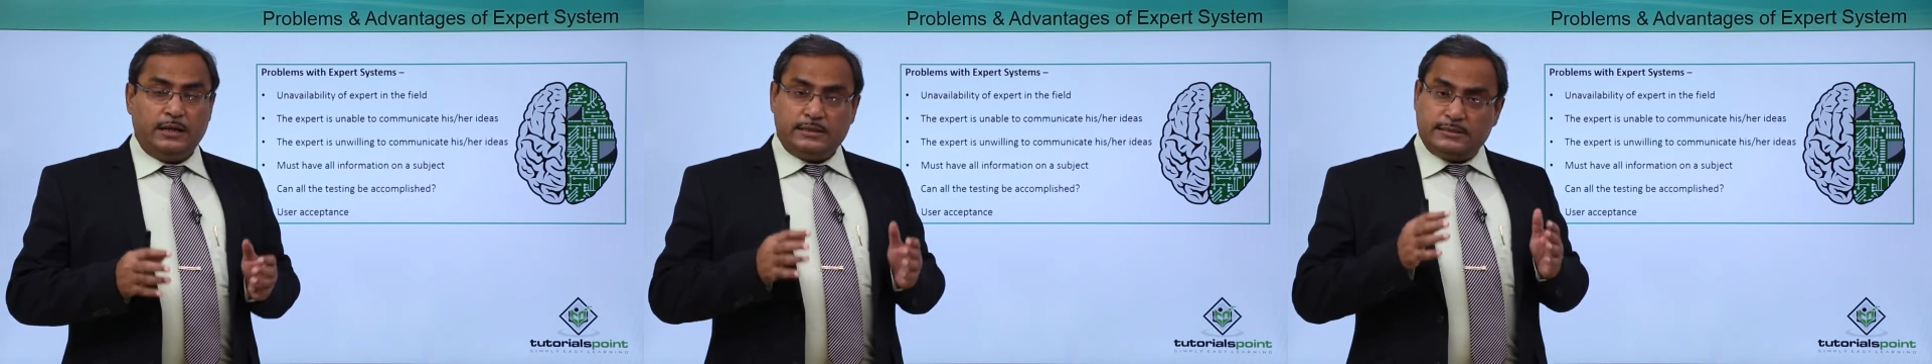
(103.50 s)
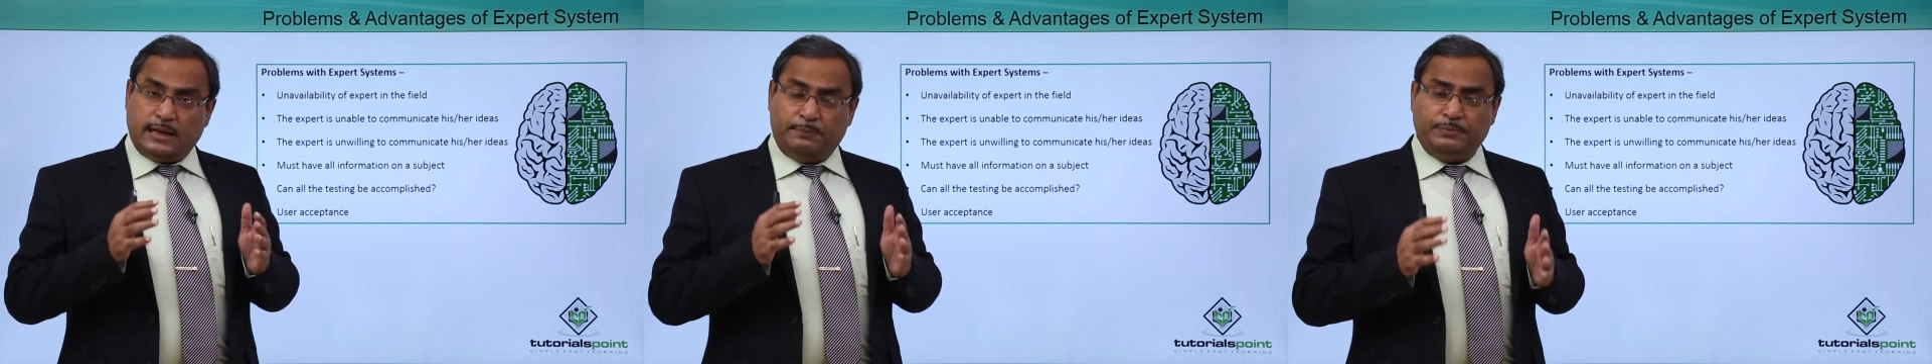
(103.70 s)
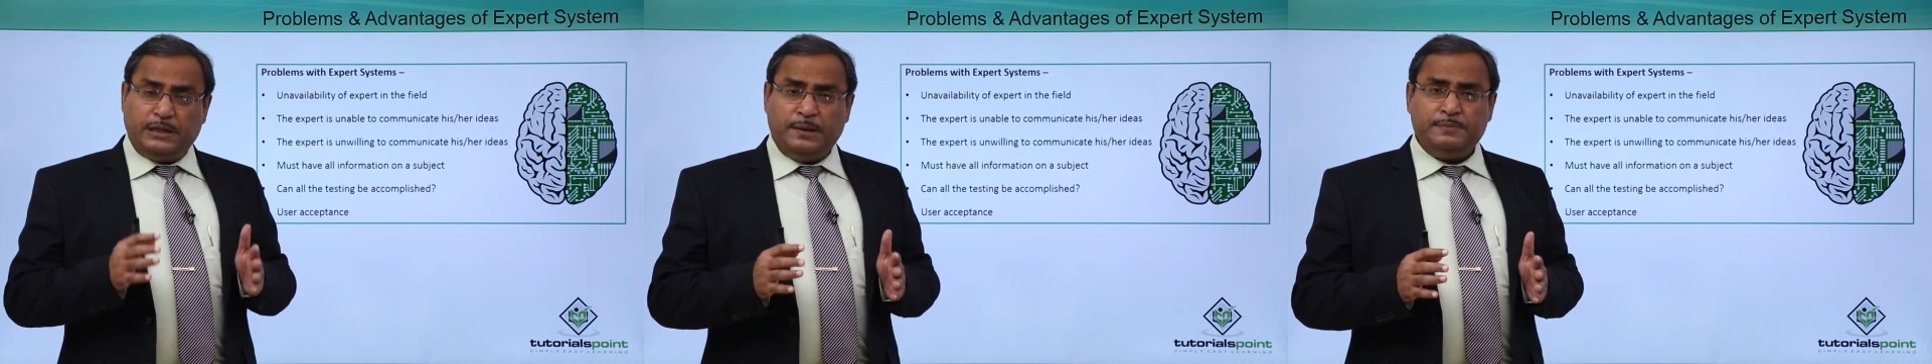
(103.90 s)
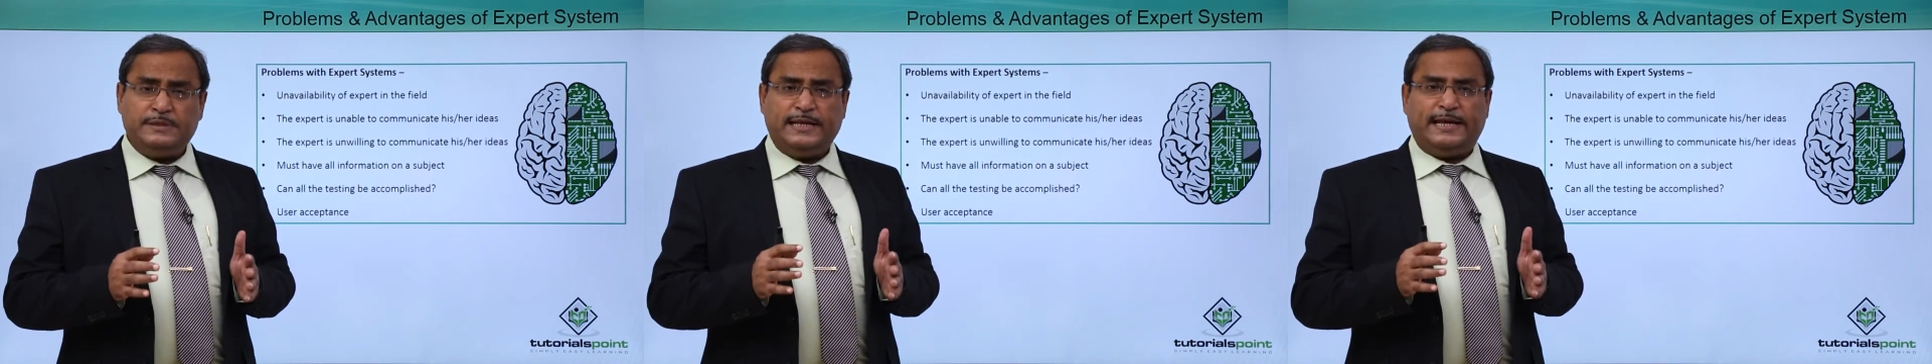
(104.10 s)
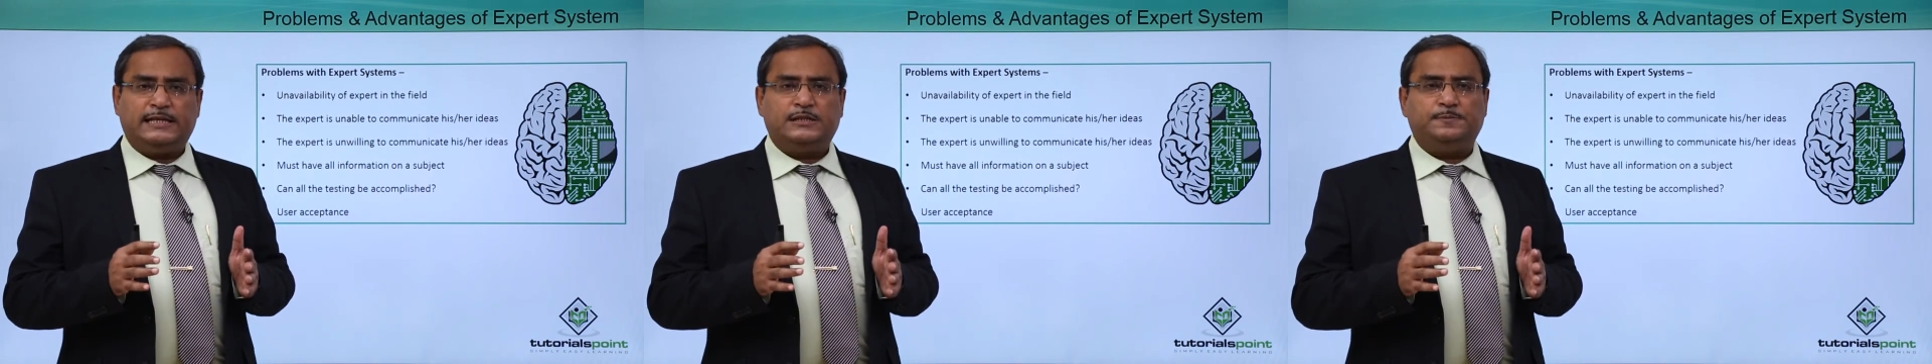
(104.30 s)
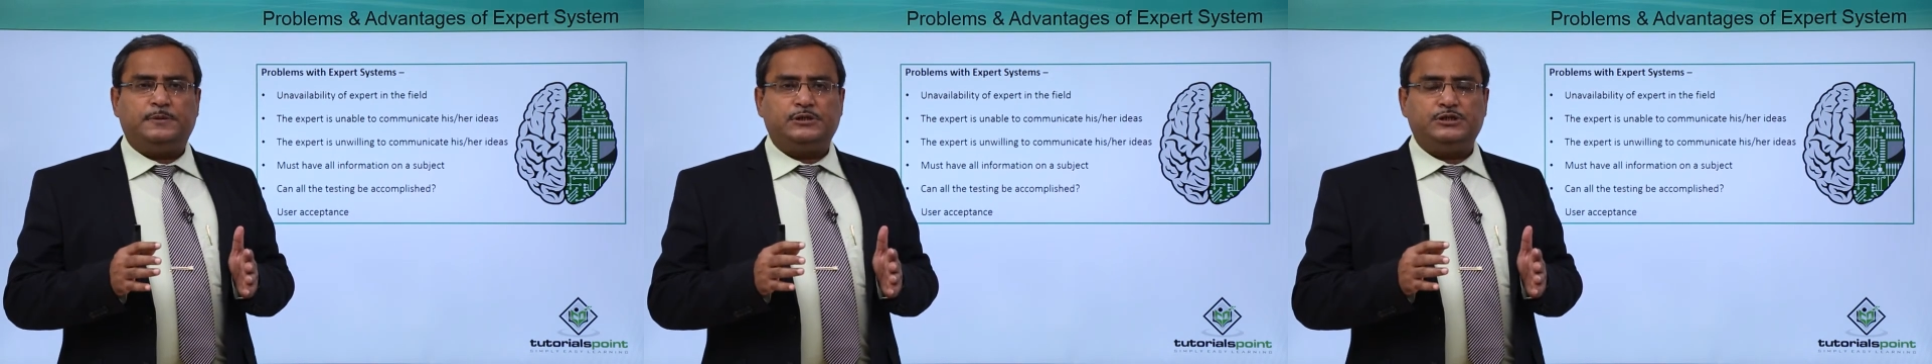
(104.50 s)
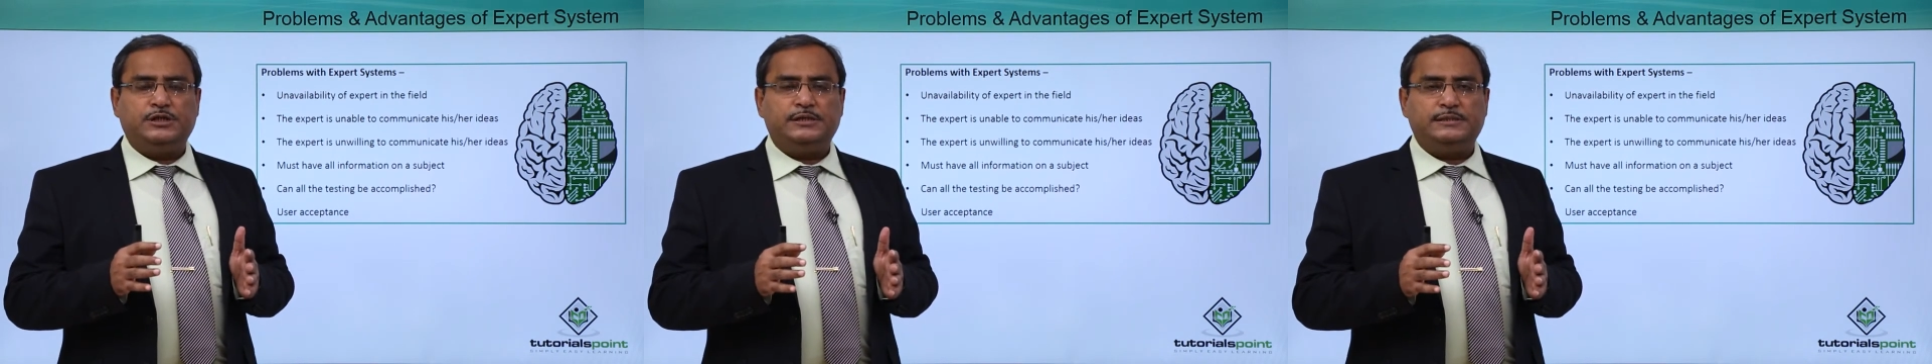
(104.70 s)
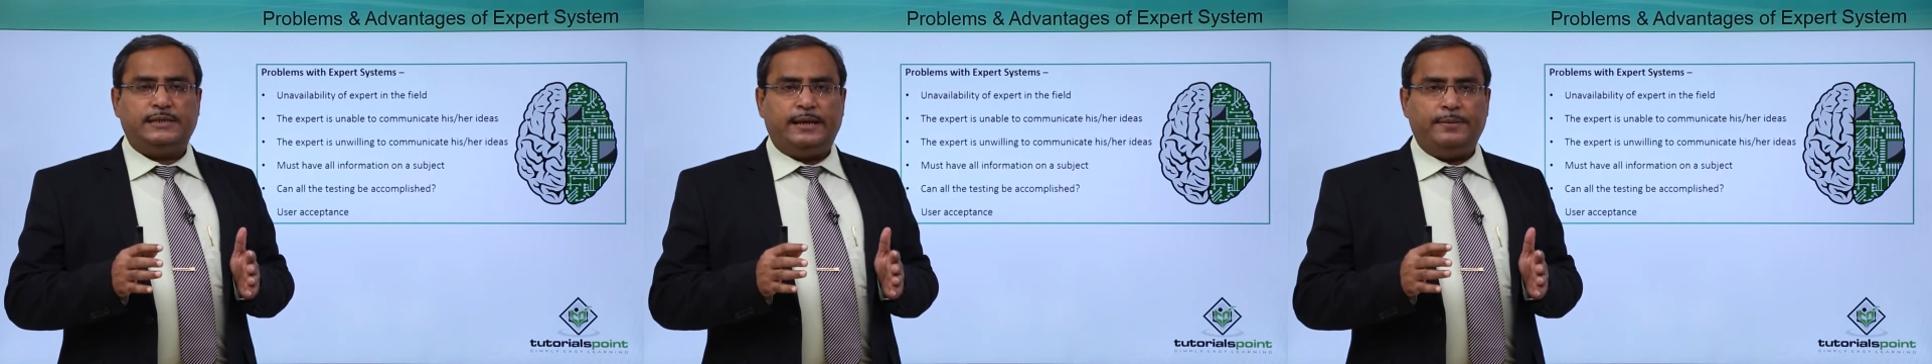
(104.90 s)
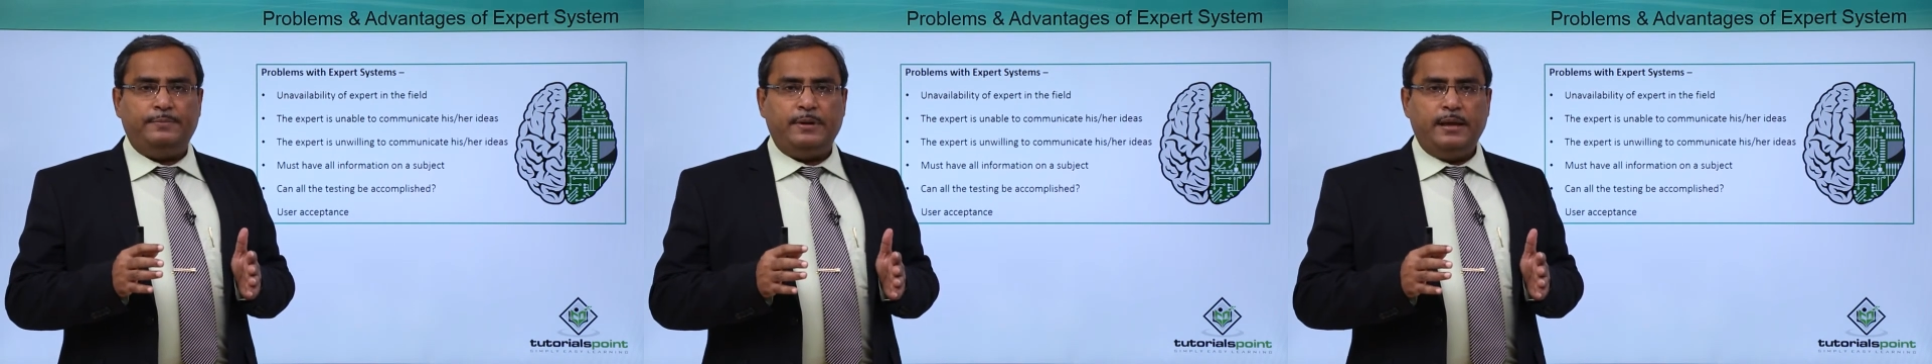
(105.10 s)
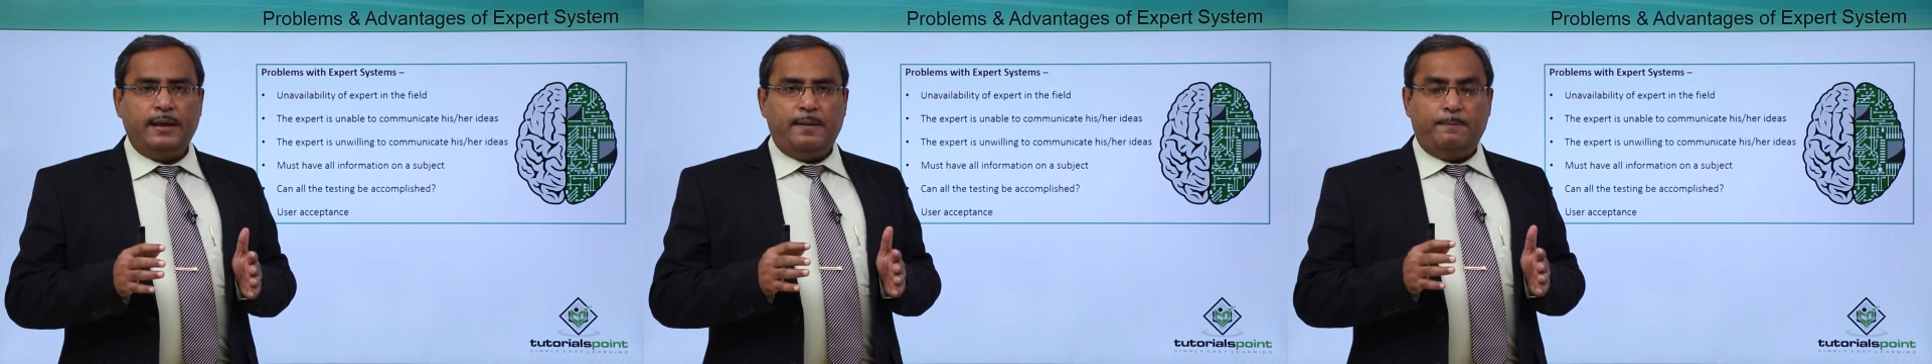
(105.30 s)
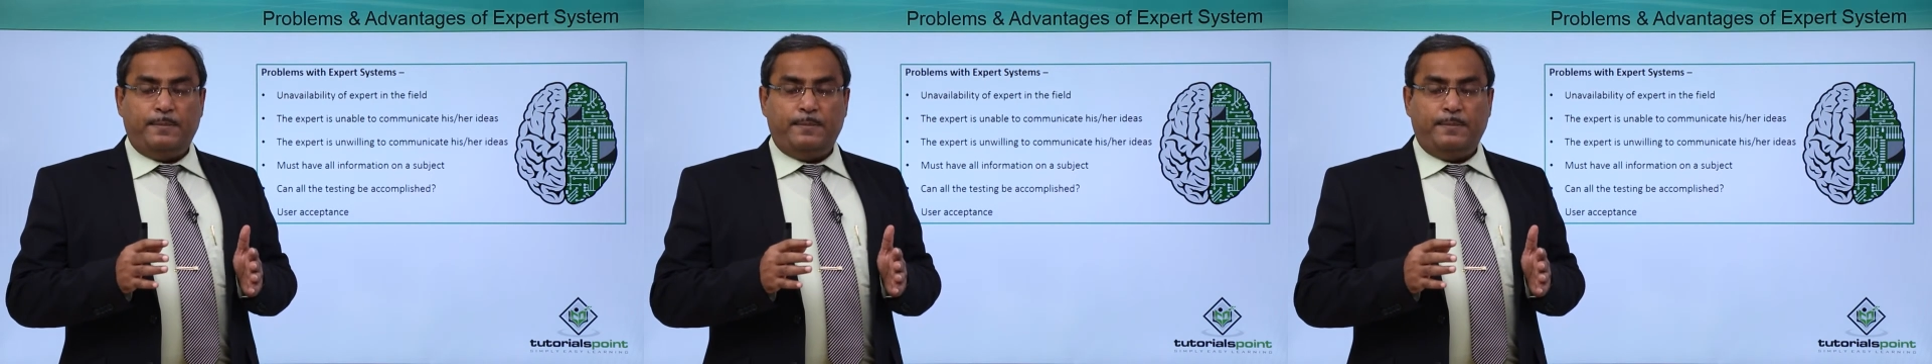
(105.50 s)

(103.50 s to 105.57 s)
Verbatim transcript: Sometimes expert system